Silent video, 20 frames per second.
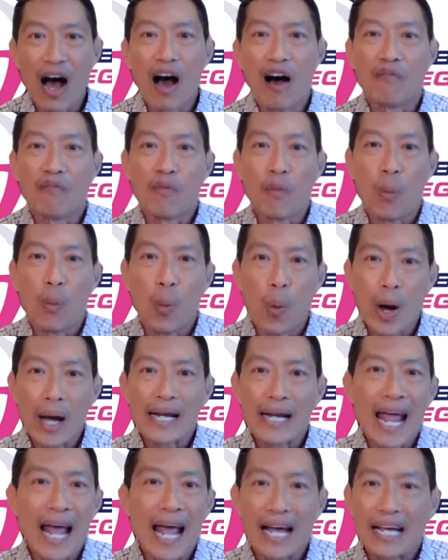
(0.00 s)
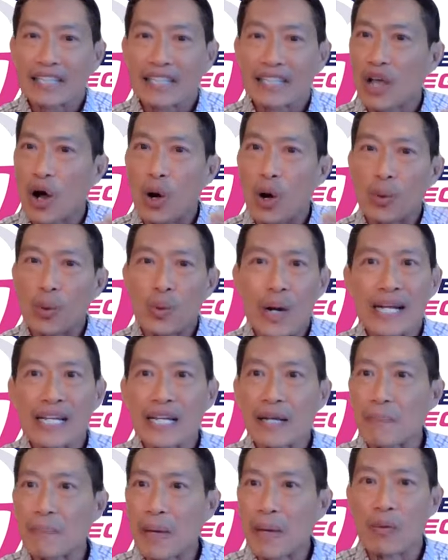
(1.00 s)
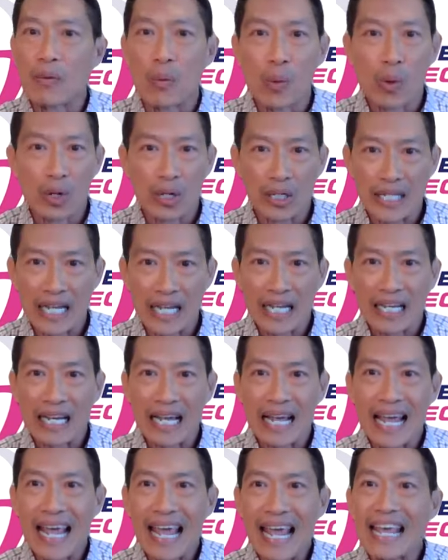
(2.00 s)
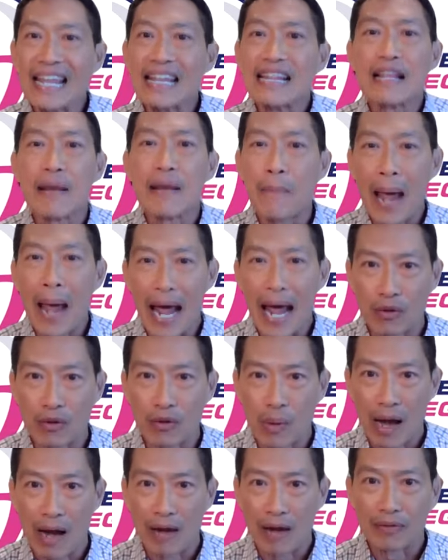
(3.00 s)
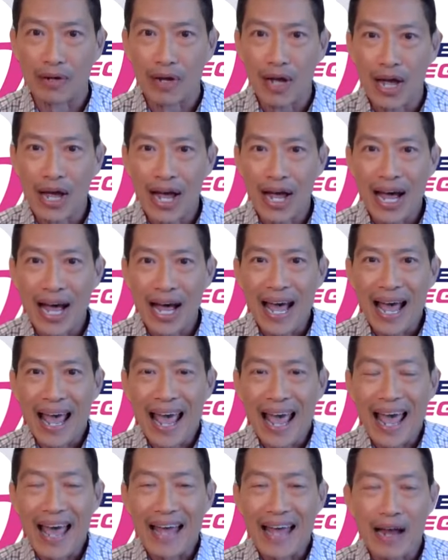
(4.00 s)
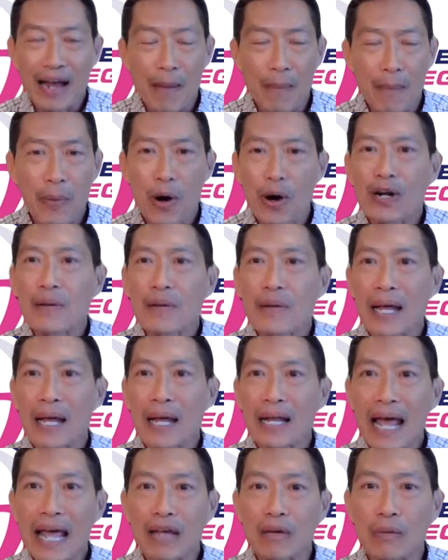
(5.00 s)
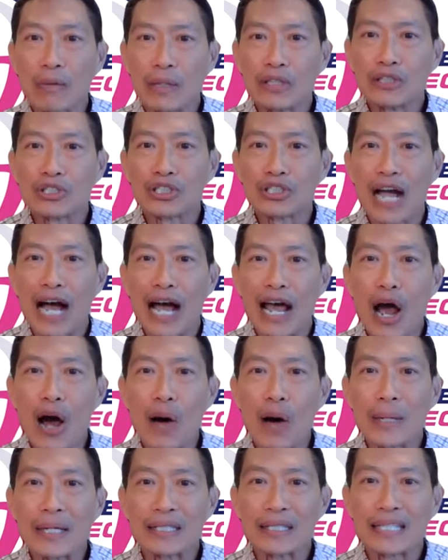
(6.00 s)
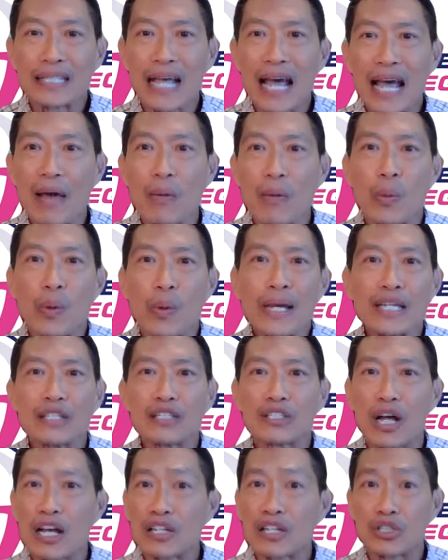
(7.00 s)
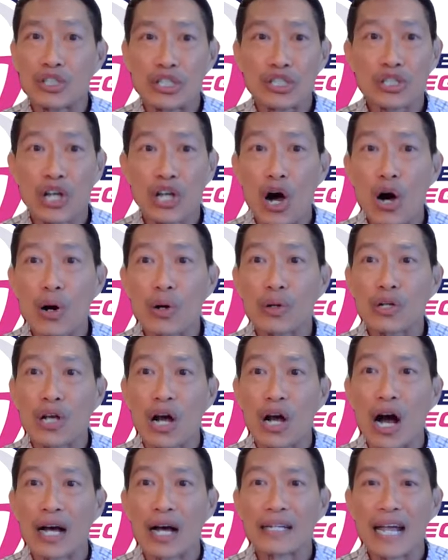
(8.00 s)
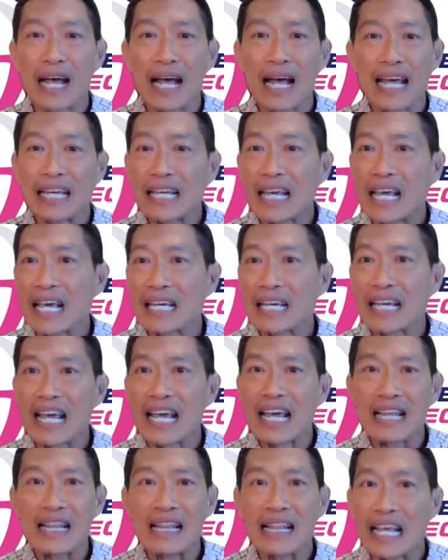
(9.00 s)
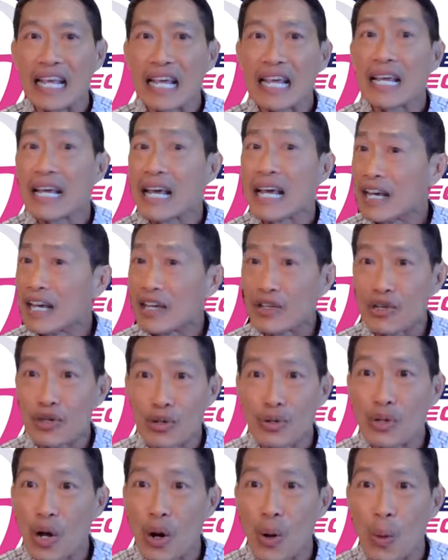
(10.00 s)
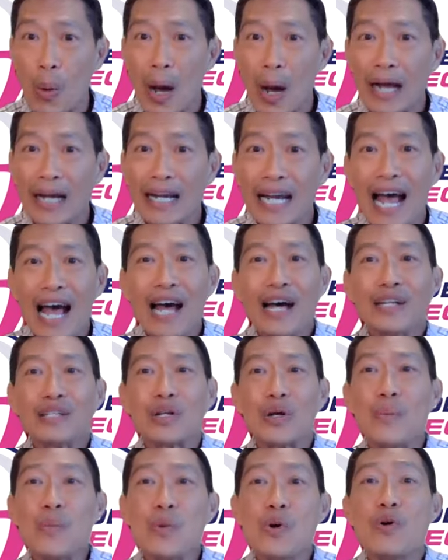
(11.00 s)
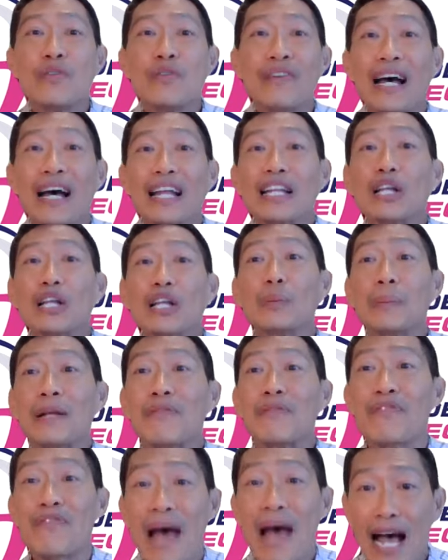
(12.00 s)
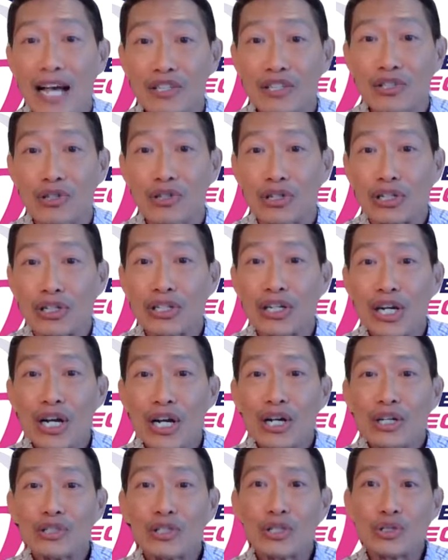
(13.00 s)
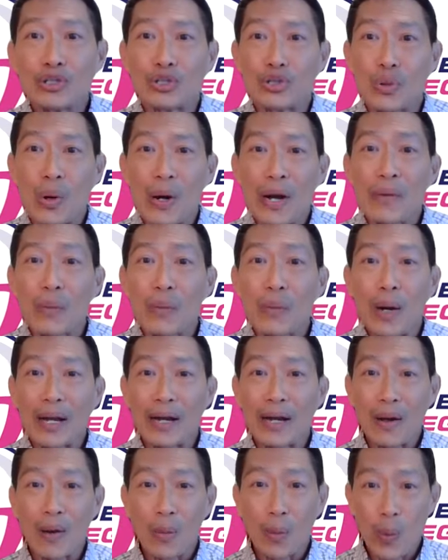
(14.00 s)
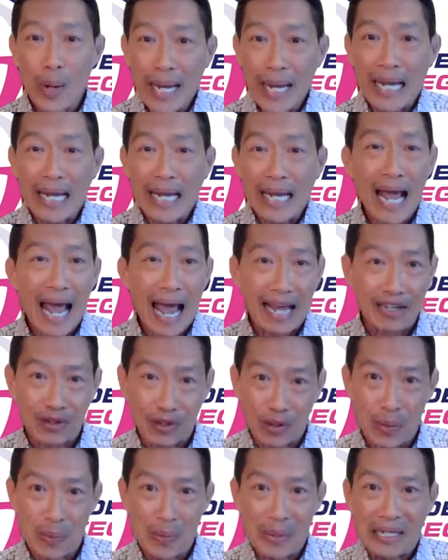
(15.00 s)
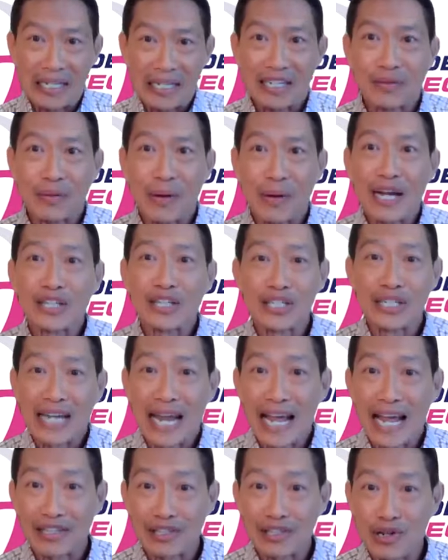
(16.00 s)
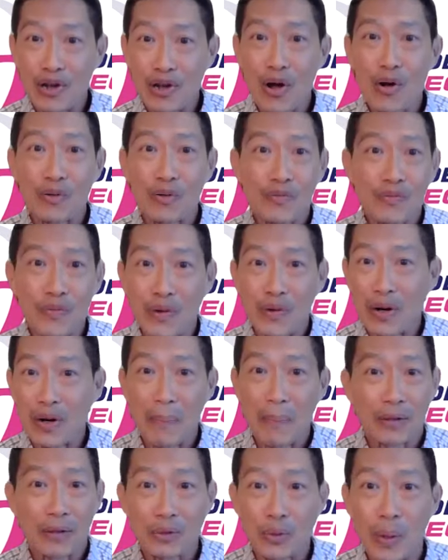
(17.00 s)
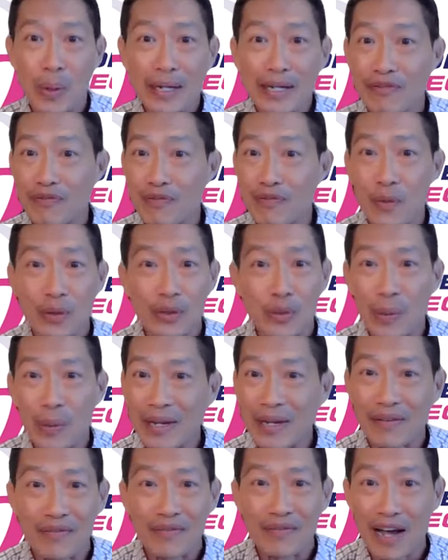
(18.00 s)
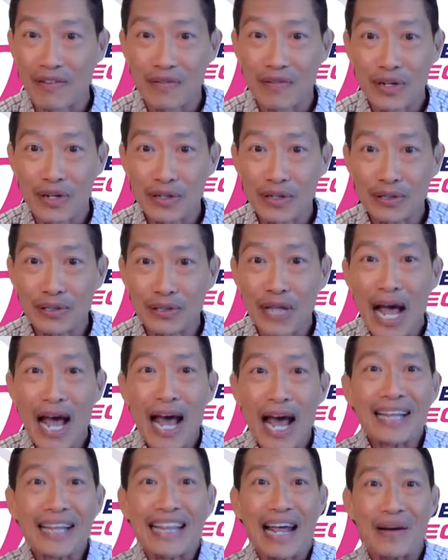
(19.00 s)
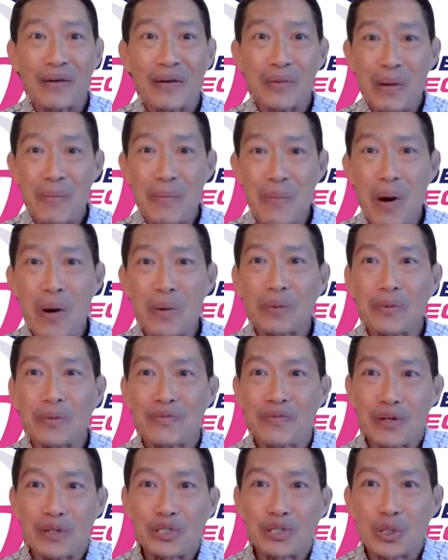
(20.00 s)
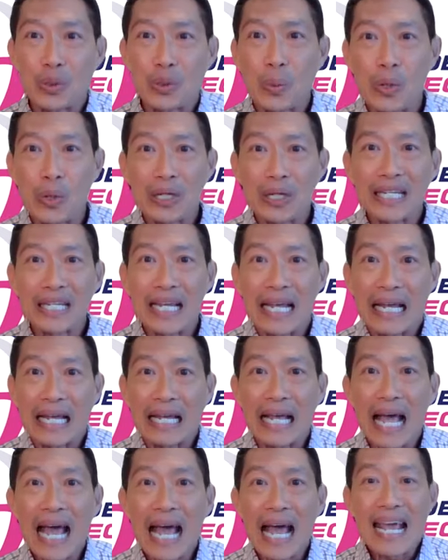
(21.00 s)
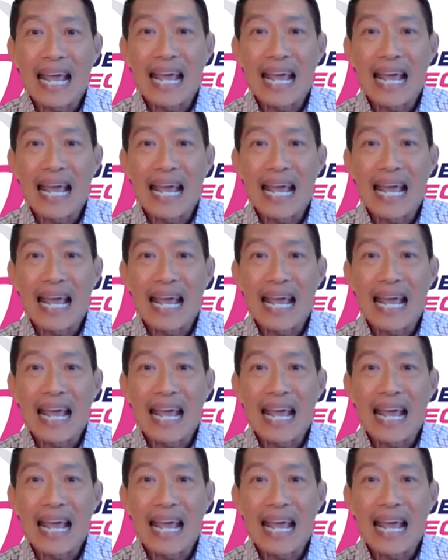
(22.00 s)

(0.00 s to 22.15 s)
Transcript: of what has already been working in the background. And uh, pardon my language, I always say we uh, just all got a kick in the you know what to move a little bit faster to join what we at Global Integration has known for about 24, 25 years that remote virtual working